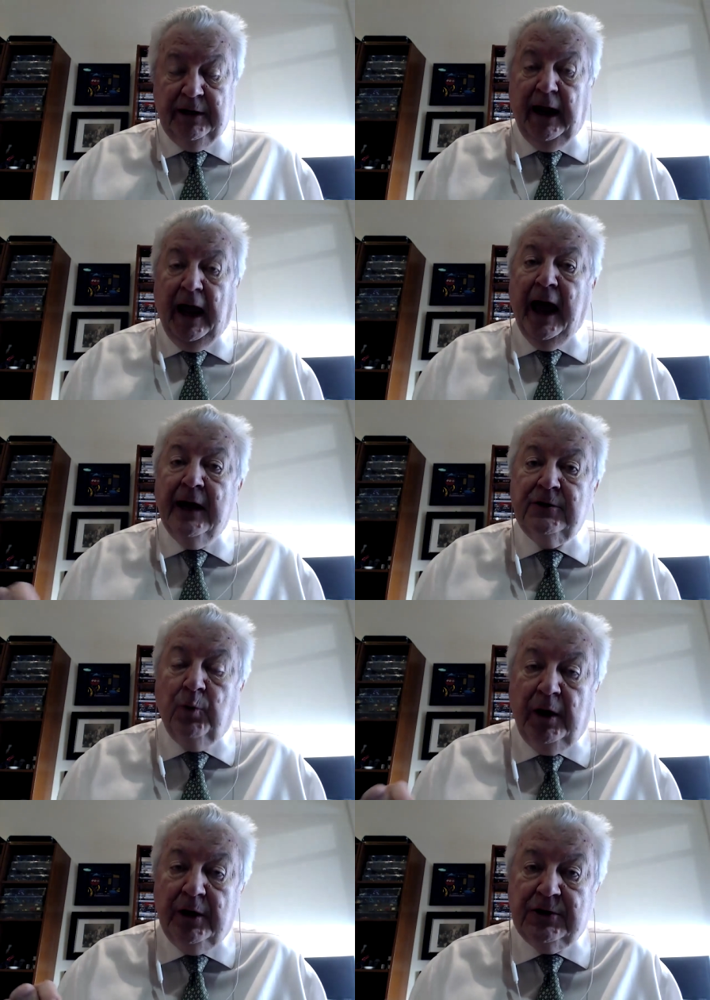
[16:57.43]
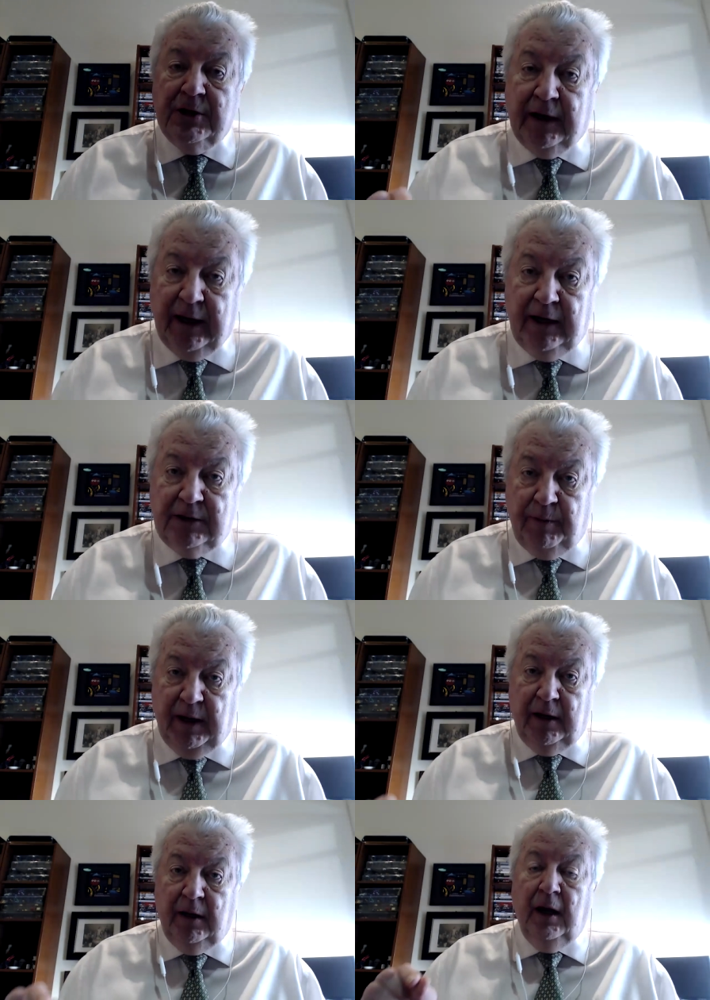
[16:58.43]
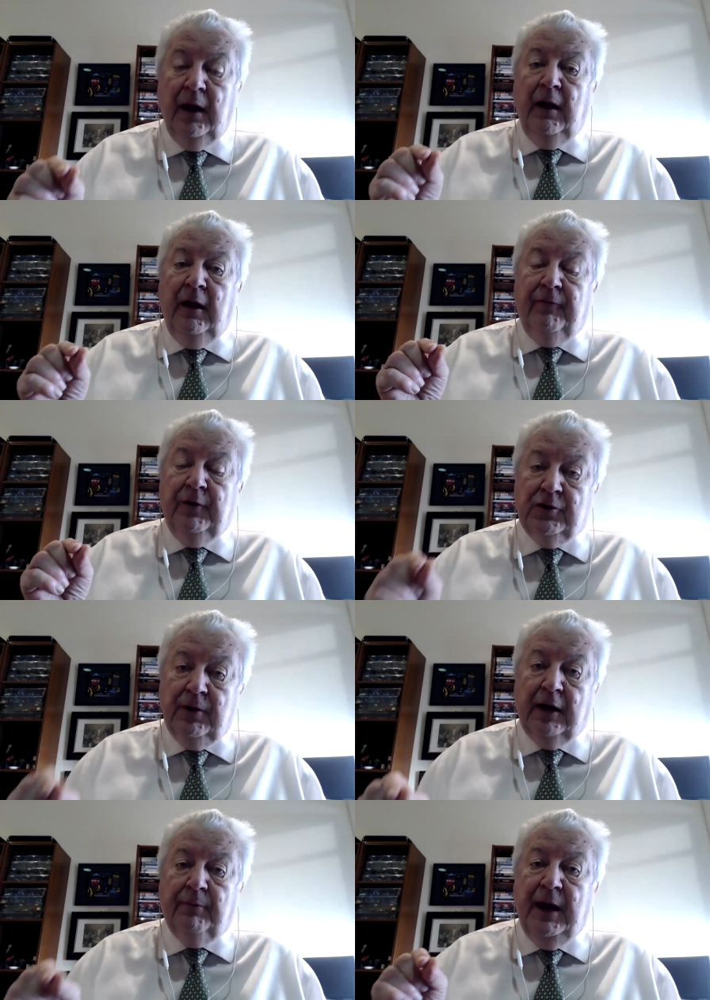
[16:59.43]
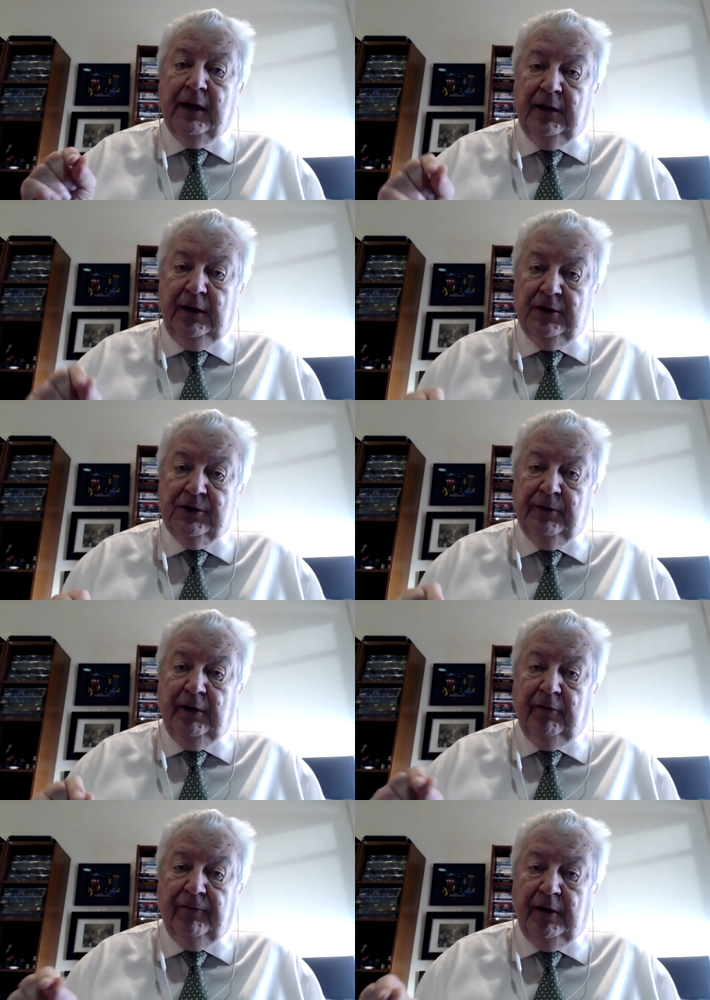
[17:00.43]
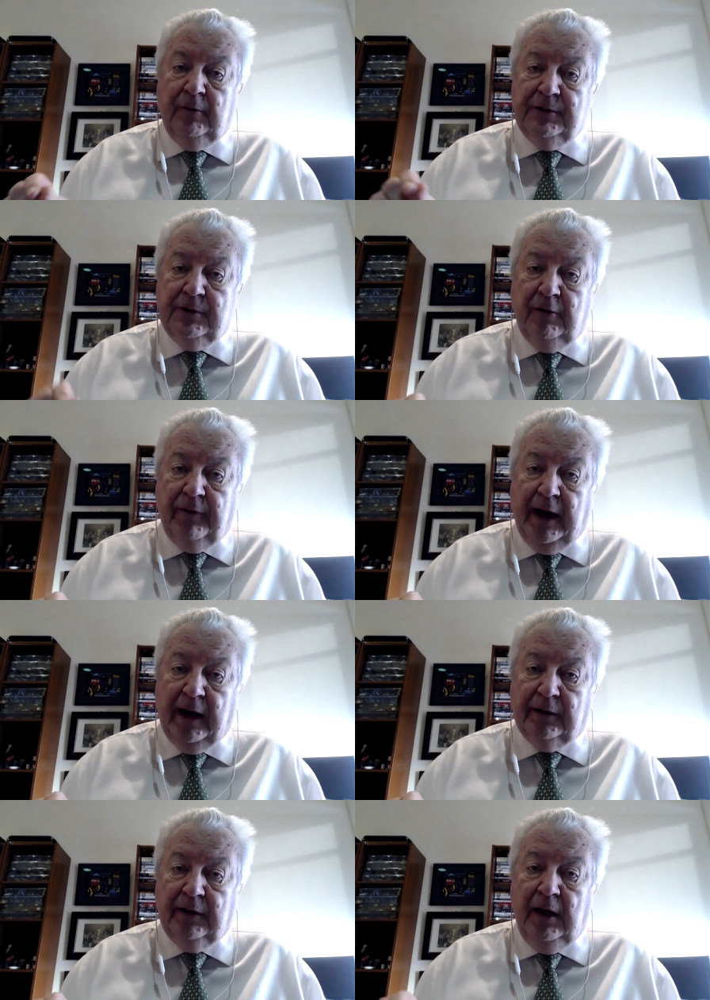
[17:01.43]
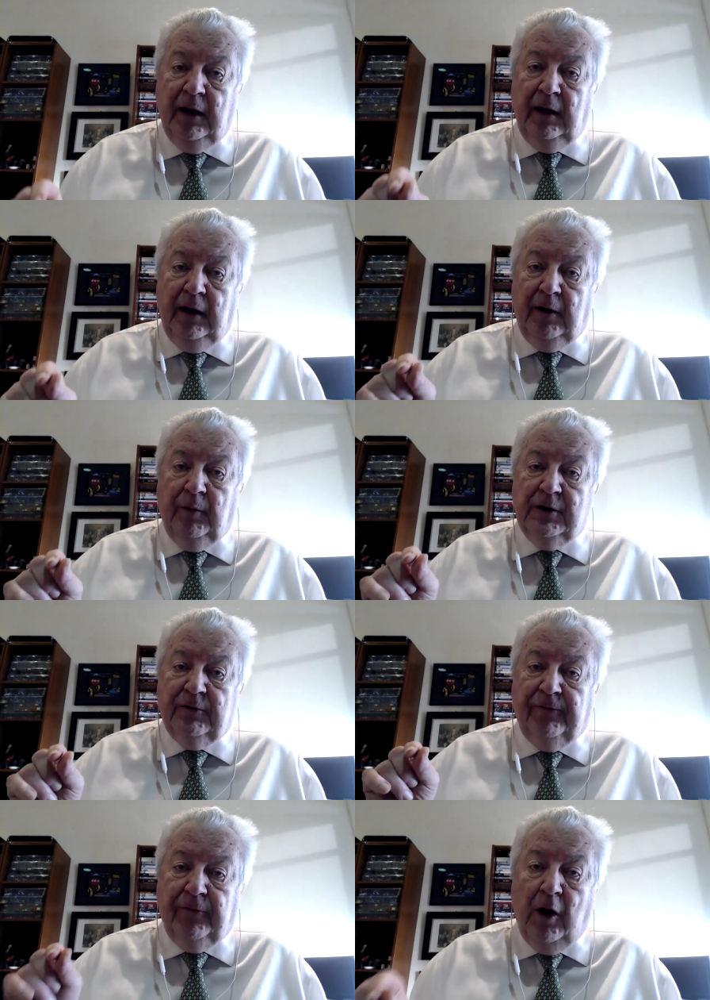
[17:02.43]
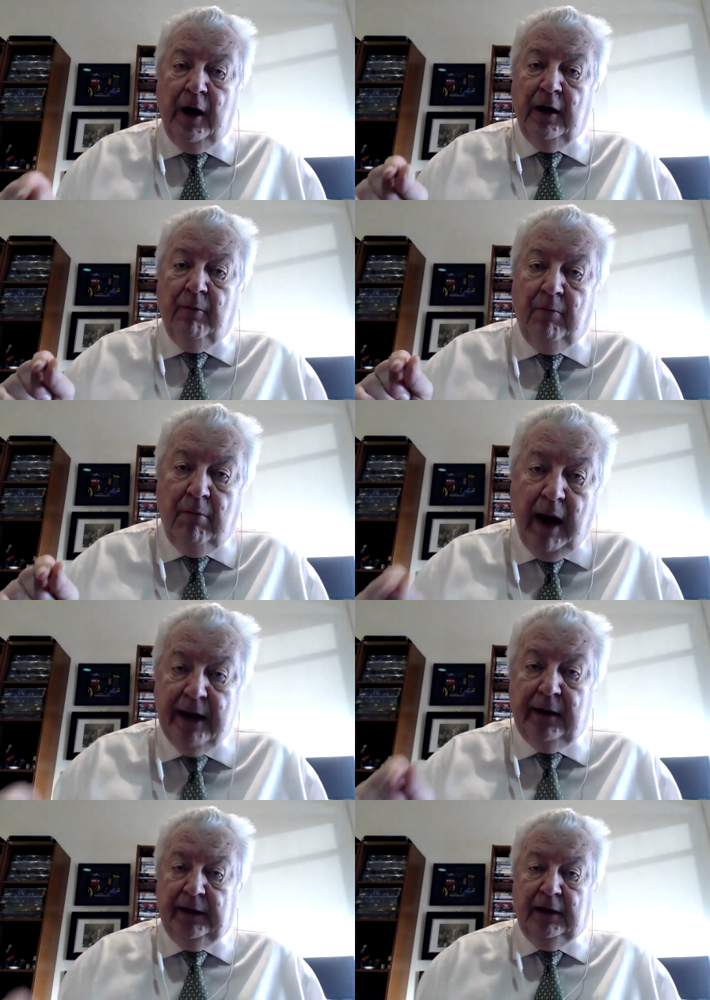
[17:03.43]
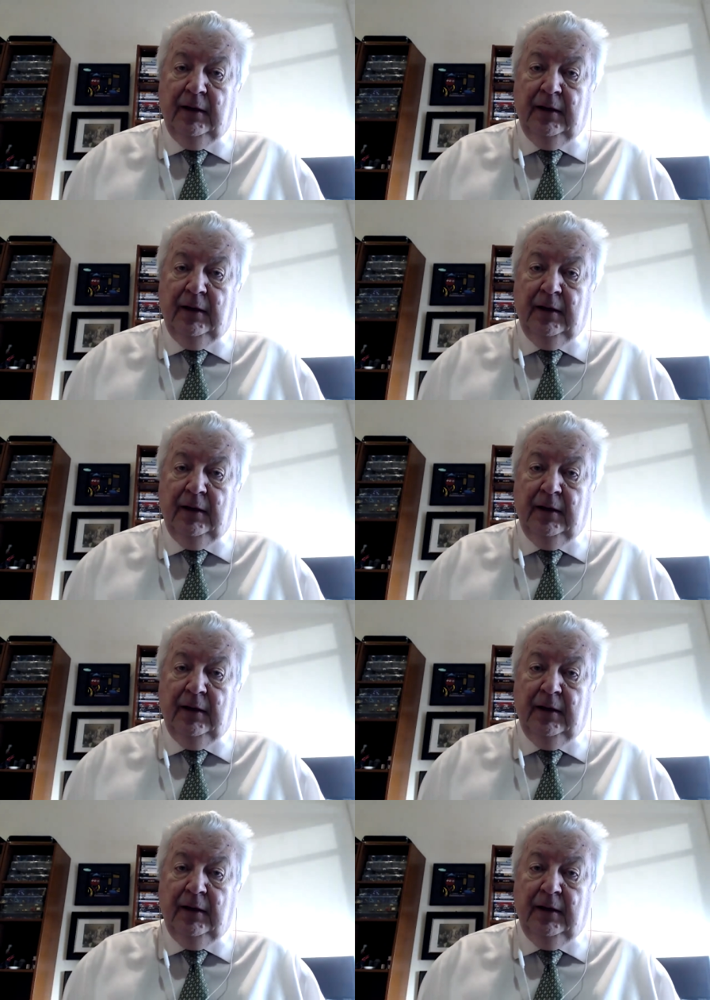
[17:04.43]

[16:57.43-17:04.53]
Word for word: And as was the case, Ben, if you track back the history of the Federal Reserve Act, it was fought mightily